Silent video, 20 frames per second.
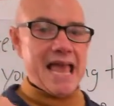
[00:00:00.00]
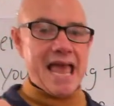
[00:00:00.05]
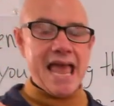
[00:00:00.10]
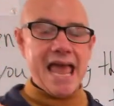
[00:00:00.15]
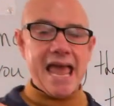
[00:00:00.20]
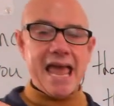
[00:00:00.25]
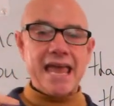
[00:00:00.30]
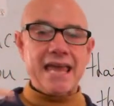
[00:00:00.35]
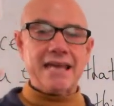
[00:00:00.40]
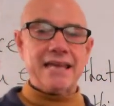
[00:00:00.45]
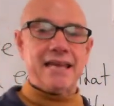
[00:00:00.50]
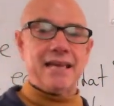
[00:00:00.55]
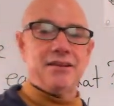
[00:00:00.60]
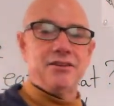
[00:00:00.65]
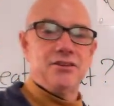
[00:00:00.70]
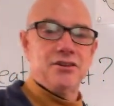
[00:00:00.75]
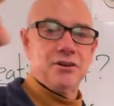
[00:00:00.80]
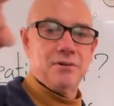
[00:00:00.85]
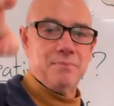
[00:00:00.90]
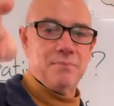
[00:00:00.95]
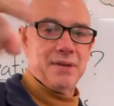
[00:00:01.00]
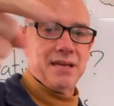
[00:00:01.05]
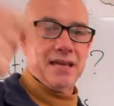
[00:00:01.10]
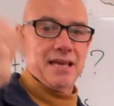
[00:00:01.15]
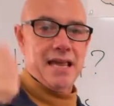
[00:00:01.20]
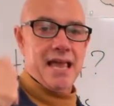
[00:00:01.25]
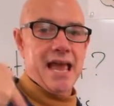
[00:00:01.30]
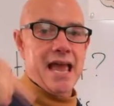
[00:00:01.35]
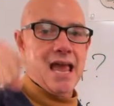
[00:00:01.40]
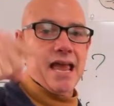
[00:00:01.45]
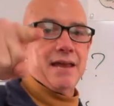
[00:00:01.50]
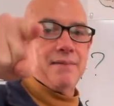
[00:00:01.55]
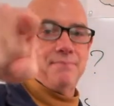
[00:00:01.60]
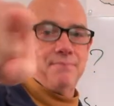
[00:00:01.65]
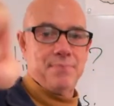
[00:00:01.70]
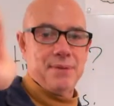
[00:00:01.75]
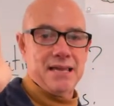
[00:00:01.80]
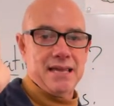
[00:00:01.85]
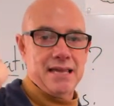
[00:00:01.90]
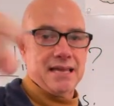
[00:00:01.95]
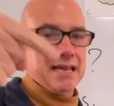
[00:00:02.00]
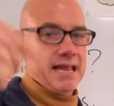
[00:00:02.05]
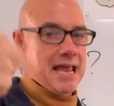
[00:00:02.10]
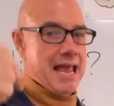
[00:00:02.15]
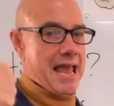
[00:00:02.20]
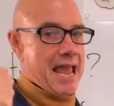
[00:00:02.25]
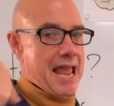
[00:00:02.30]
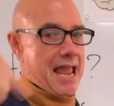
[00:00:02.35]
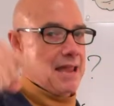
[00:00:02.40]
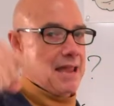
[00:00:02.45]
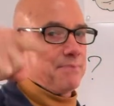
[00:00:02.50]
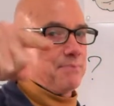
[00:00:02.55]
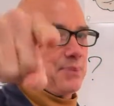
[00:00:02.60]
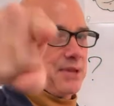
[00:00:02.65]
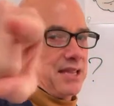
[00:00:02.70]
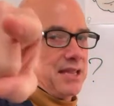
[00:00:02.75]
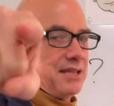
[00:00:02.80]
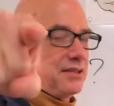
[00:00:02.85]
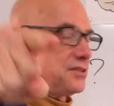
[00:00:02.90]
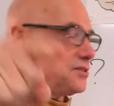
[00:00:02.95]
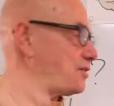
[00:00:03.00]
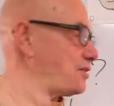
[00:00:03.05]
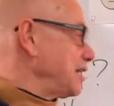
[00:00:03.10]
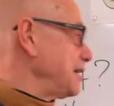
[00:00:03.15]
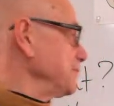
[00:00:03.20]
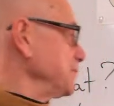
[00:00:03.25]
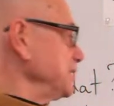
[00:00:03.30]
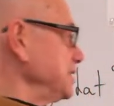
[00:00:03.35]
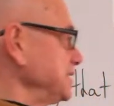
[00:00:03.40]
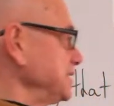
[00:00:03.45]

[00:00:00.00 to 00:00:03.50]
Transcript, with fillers: A and you're B. A, B, A, B. So I'm going to